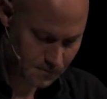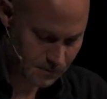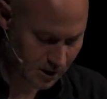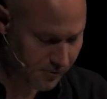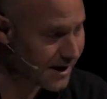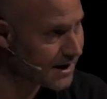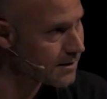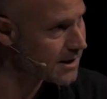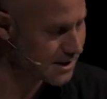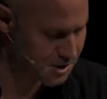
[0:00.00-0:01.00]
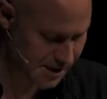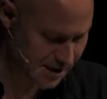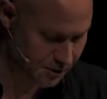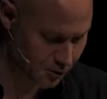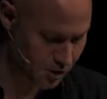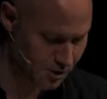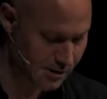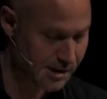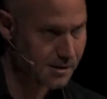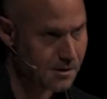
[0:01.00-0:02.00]
Tolerating such
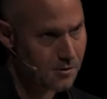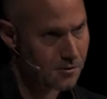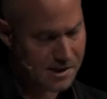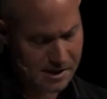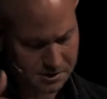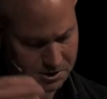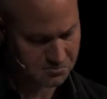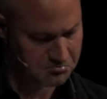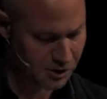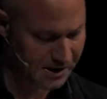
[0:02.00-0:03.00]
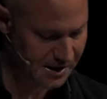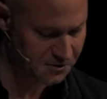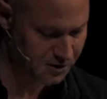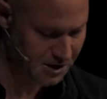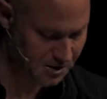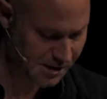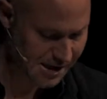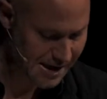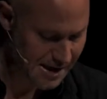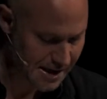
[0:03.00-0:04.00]
institutions or such political traditions
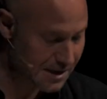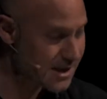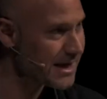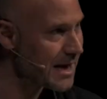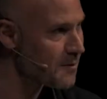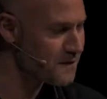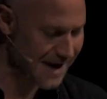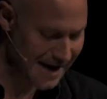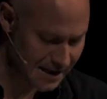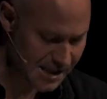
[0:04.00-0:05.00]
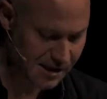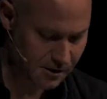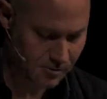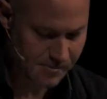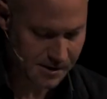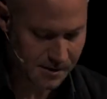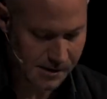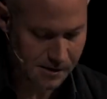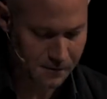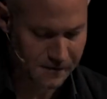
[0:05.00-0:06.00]
in the name of any
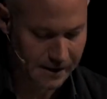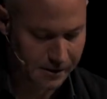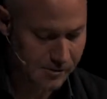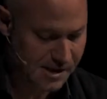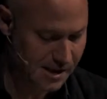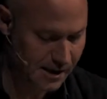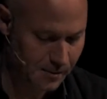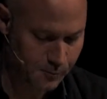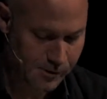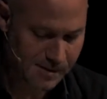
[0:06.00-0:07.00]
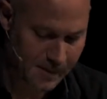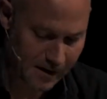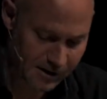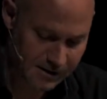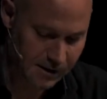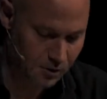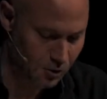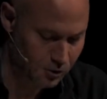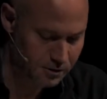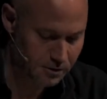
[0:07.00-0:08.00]
circumstance or value, say prosperity,
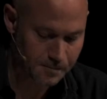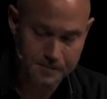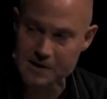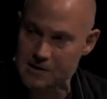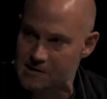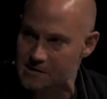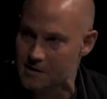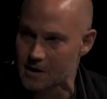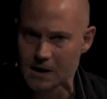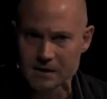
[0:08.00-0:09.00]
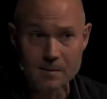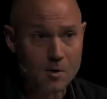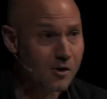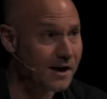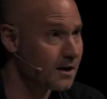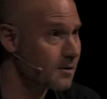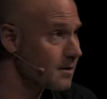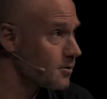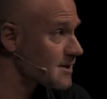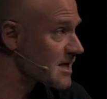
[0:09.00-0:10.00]
order, peace, democratic
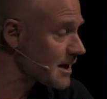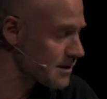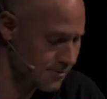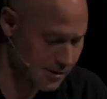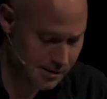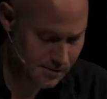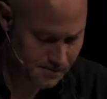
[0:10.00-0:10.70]
consensus,